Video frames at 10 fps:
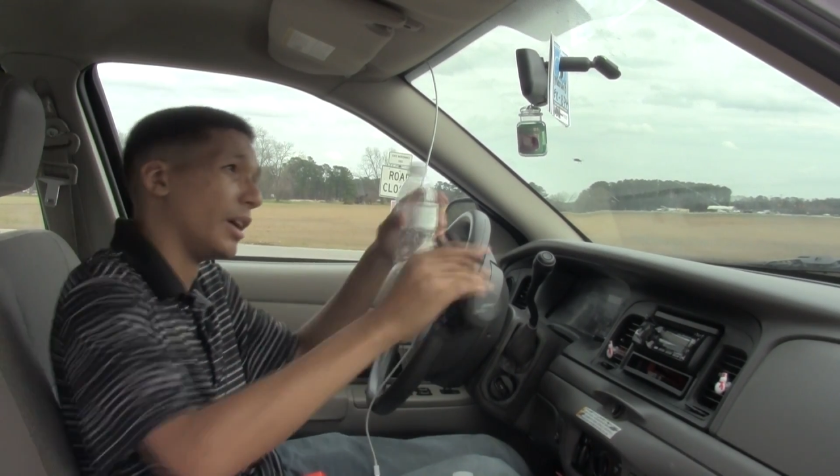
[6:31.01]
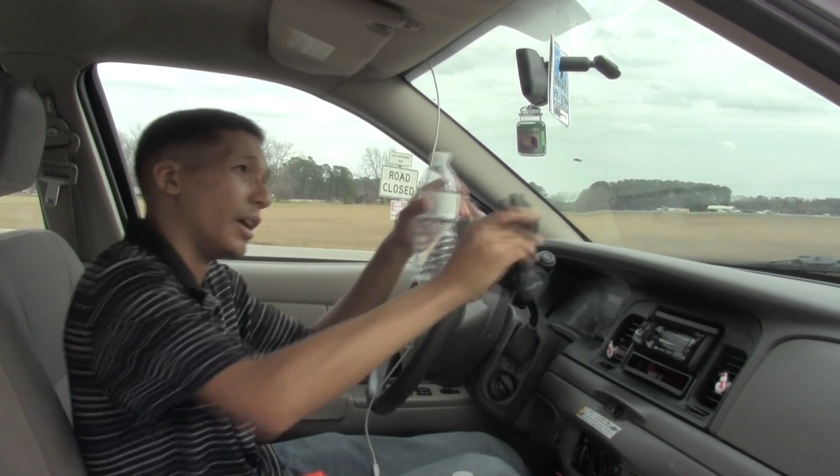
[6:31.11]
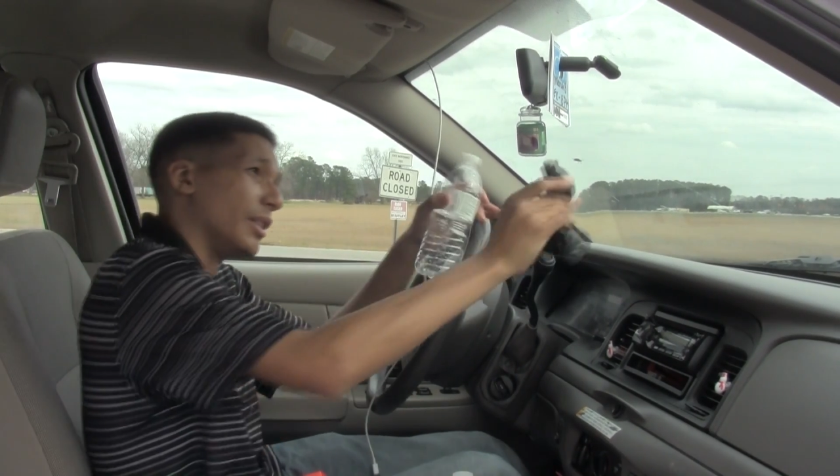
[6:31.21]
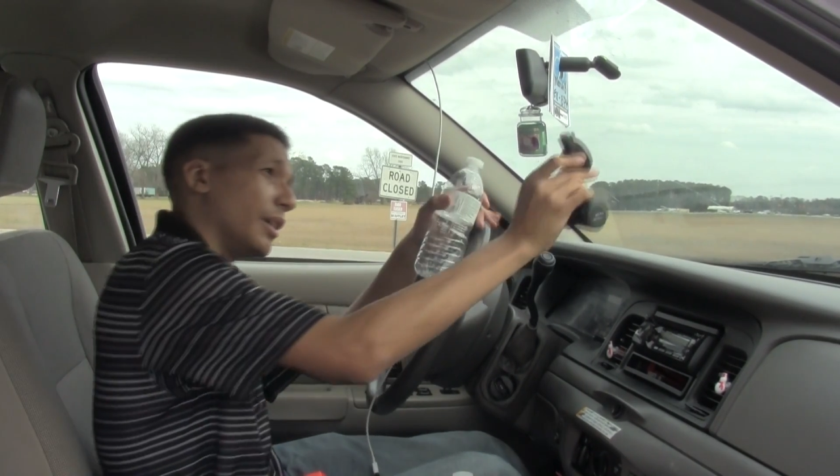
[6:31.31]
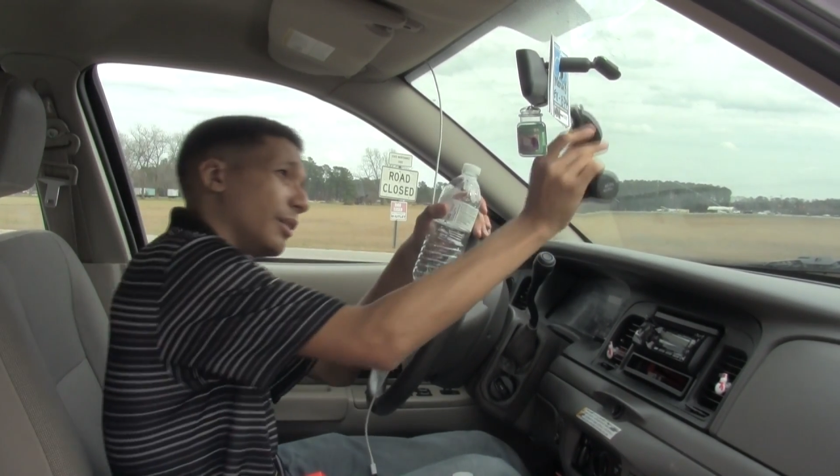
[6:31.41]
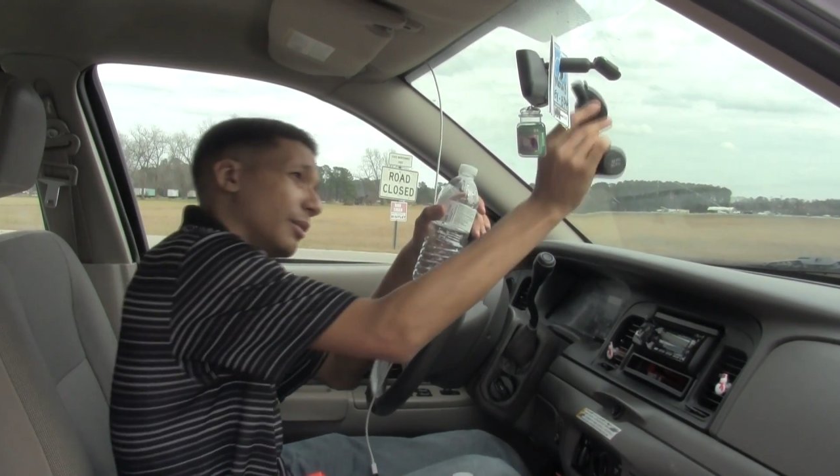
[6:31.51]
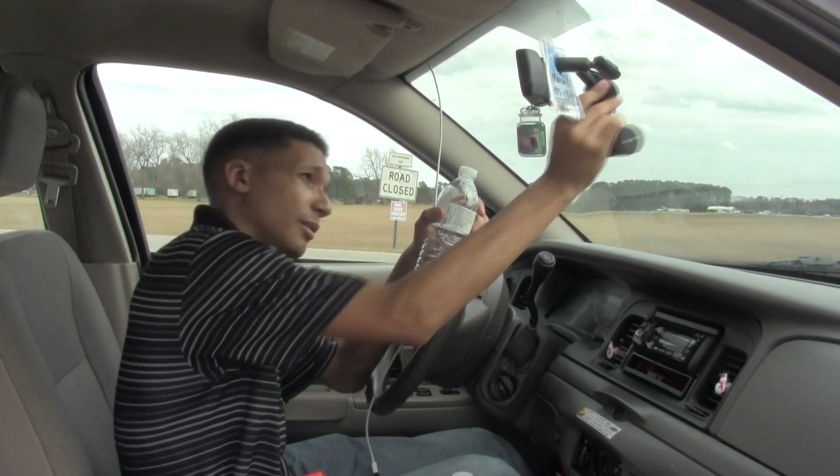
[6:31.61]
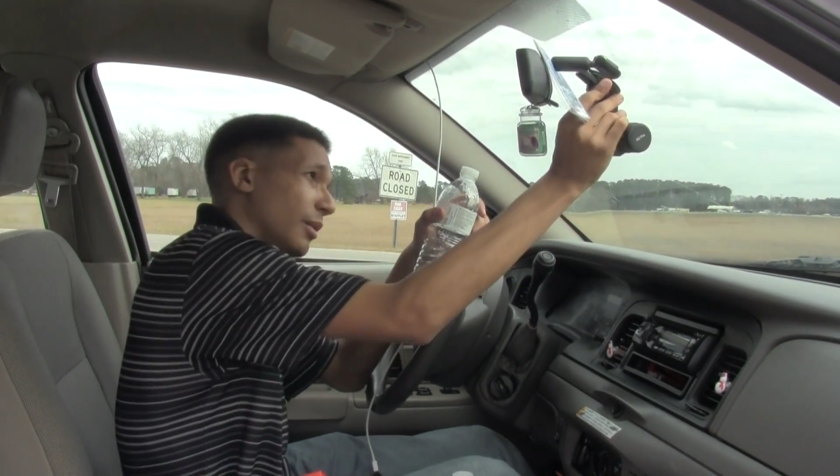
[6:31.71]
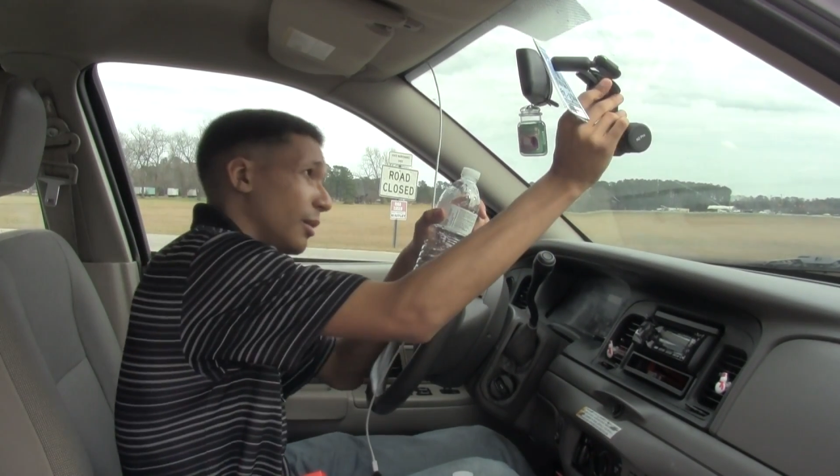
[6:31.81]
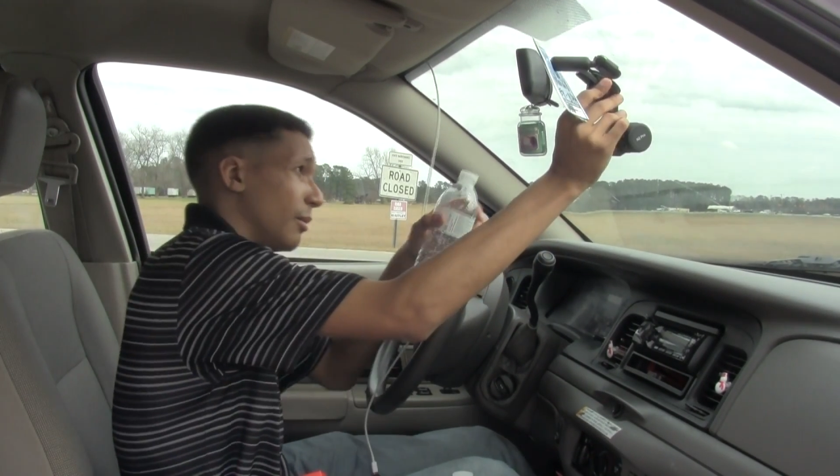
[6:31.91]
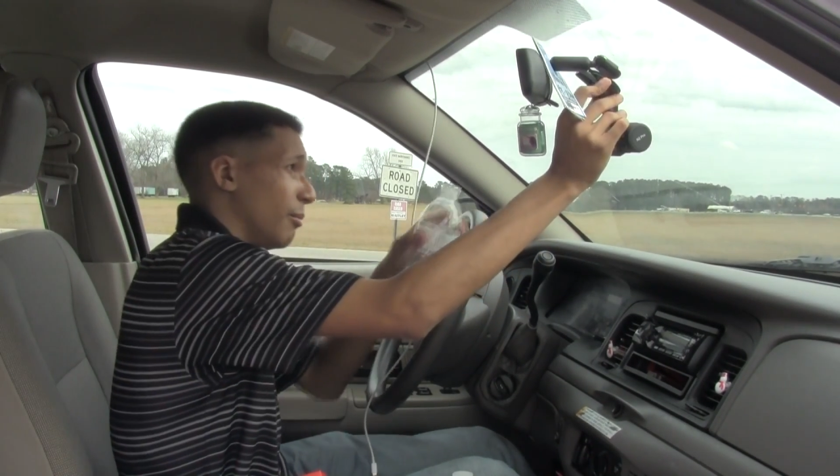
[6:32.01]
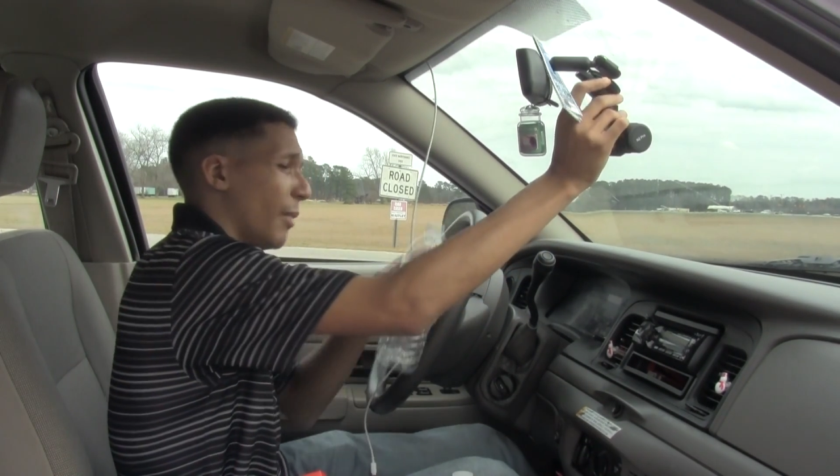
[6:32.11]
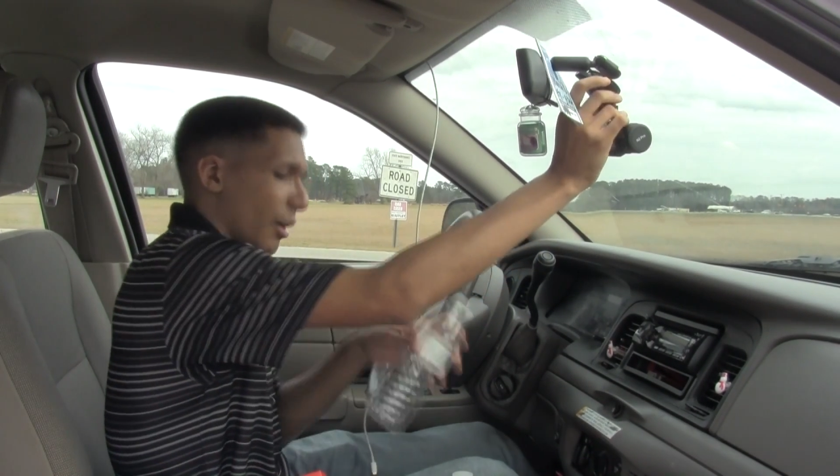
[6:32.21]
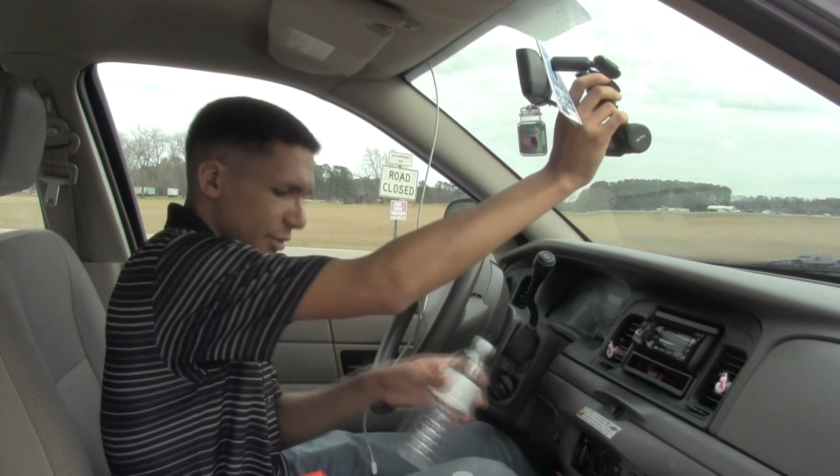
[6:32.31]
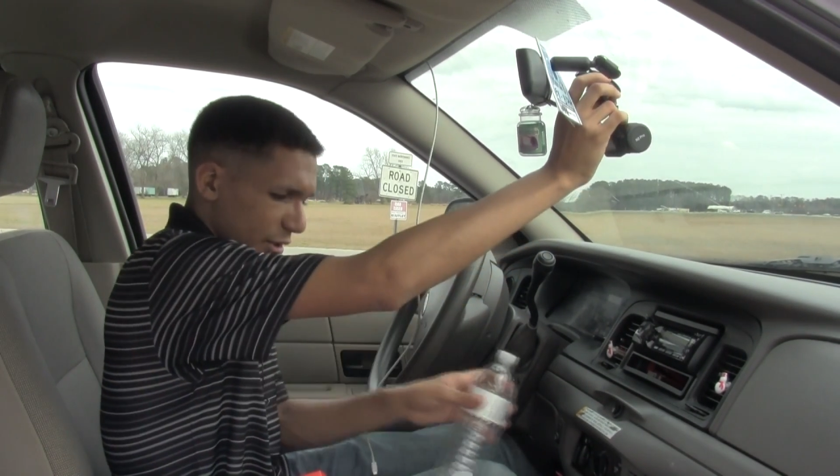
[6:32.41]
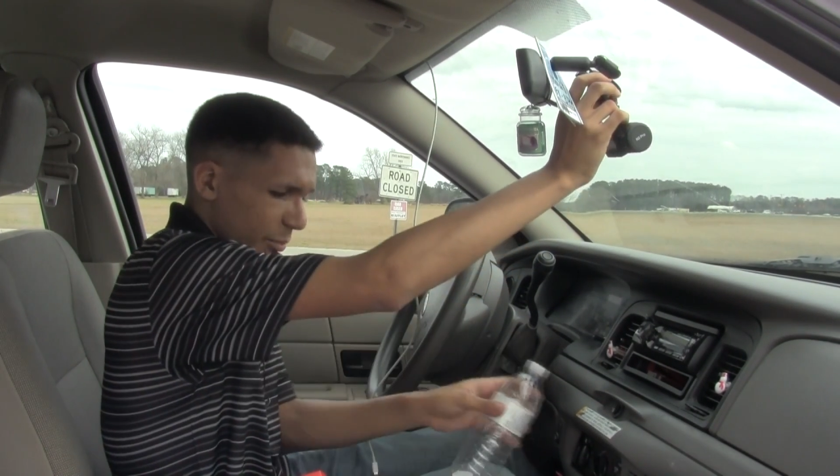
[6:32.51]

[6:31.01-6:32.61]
and then mount